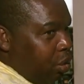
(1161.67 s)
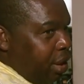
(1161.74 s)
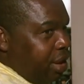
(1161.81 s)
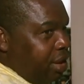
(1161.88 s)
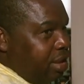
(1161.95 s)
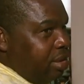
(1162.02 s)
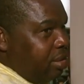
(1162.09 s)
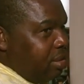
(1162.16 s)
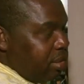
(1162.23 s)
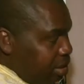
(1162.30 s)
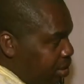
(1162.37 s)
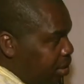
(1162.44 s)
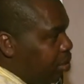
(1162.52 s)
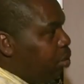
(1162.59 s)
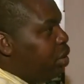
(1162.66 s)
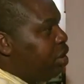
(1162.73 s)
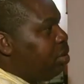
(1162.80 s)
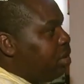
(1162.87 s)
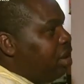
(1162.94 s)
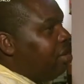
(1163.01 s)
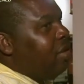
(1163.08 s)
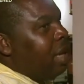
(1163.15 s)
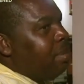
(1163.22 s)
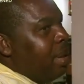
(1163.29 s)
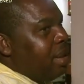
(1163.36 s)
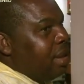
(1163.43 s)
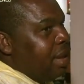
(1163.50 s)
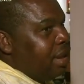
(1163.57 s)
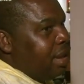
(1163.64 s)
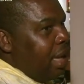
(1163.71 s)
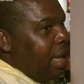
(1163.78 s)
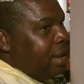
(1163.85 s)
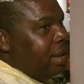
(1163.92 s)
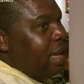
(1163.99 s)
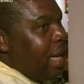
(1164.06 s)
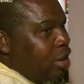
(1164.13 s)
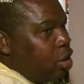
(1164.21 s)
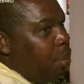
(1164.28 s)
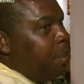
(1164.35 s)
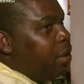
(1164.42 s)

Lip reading: do it, we should give that person a chance and